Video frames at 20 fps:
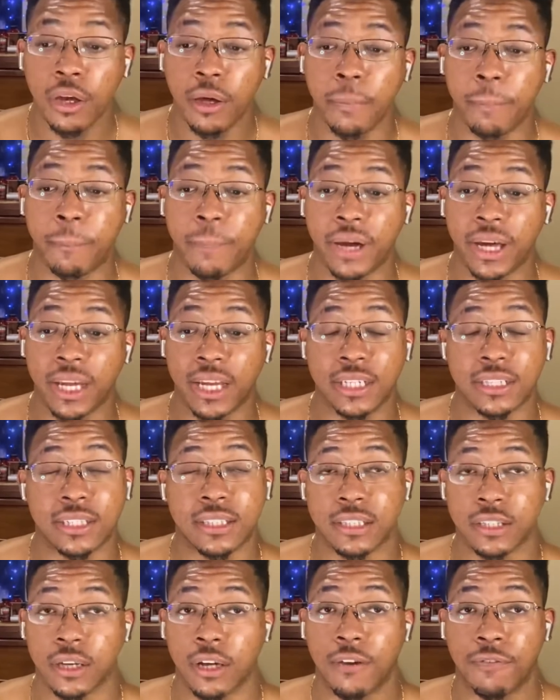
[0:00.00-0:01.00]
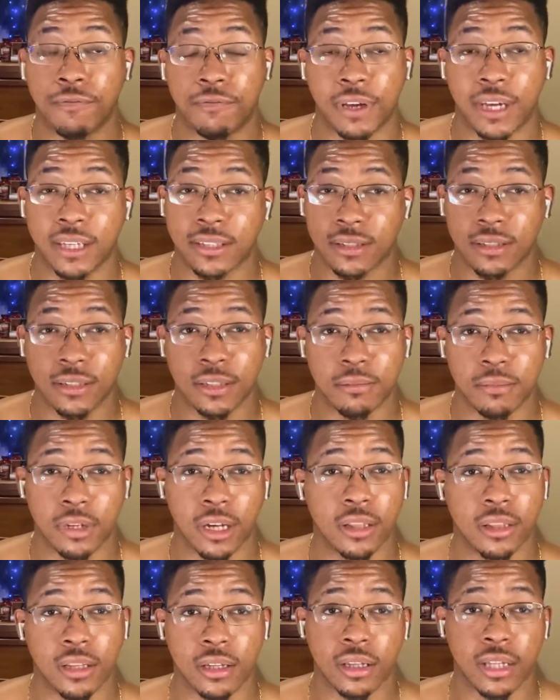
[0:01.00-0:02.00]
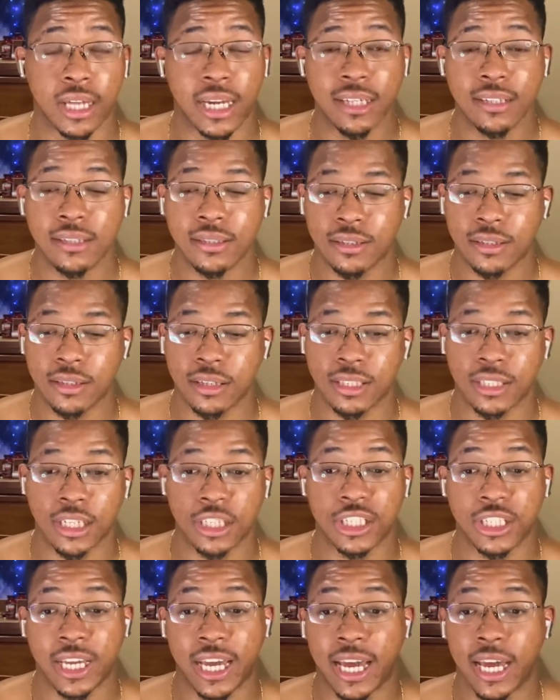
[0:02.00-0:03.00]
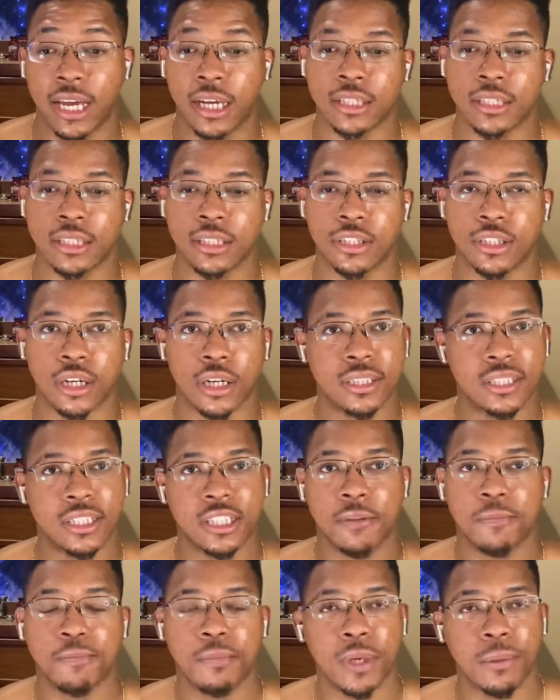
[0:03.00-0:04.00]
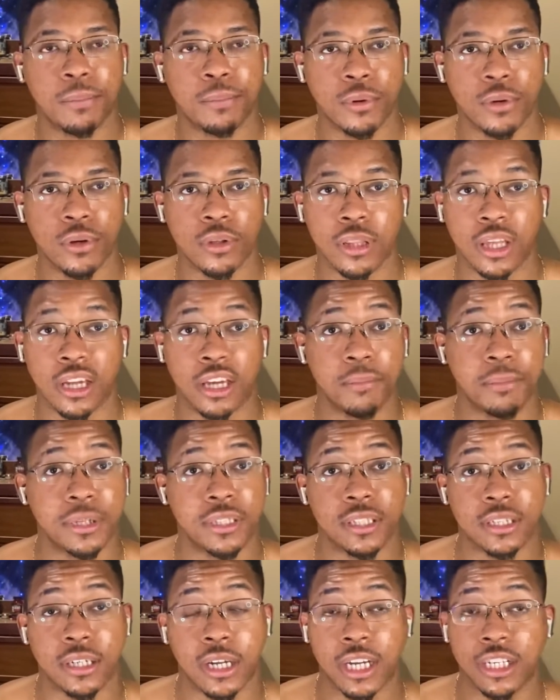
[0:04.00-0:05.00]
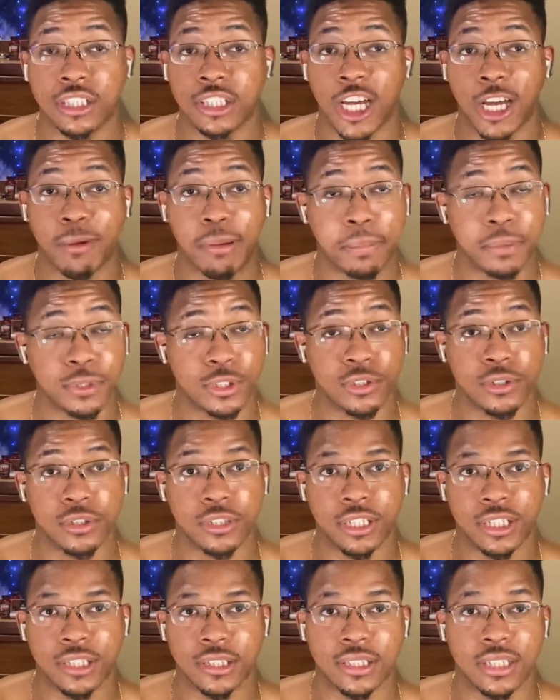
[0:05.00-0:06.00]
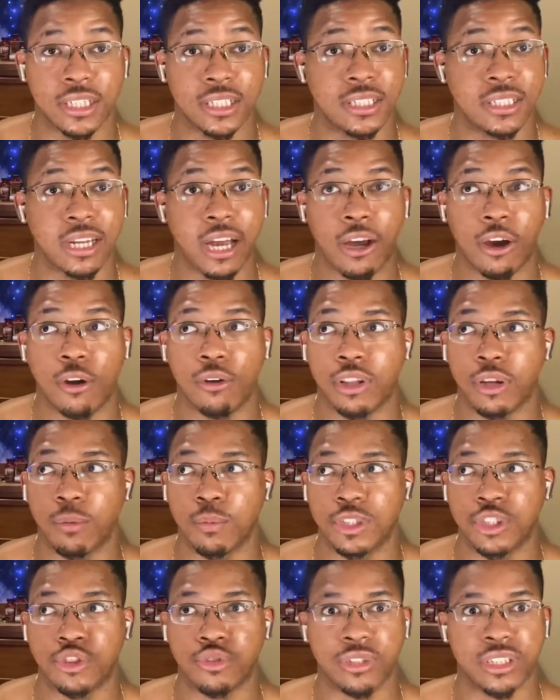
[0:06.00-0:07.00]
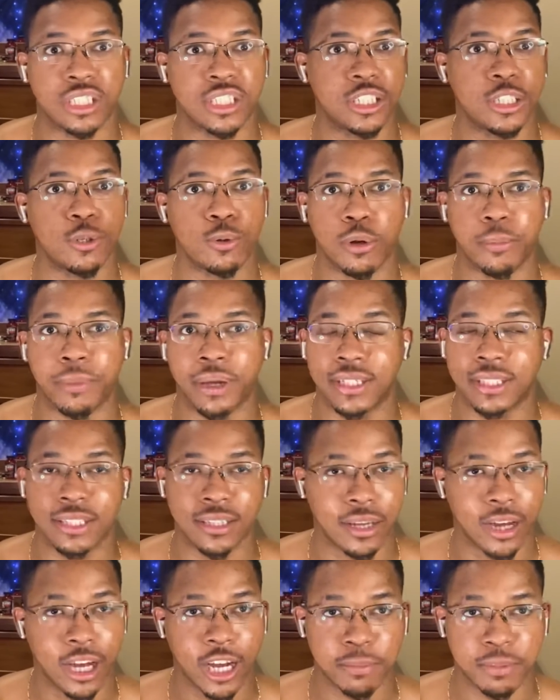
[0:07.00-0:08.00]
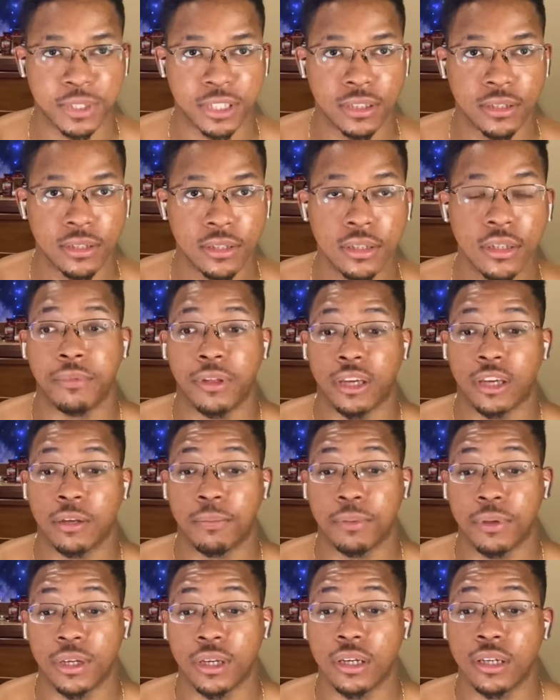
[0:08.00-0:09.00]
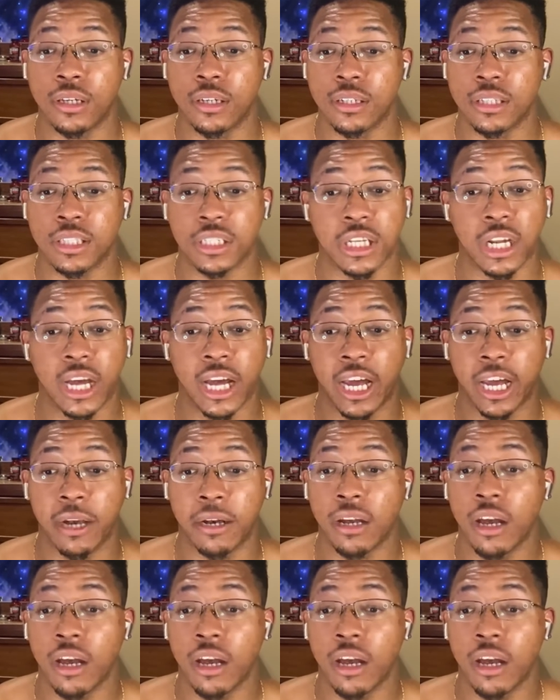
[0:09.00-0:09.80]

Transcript: but it still affects them nonetheless, such as dark-skinned people, they could be denied job opportunities. It's not only restricted to romantic options. They could be denied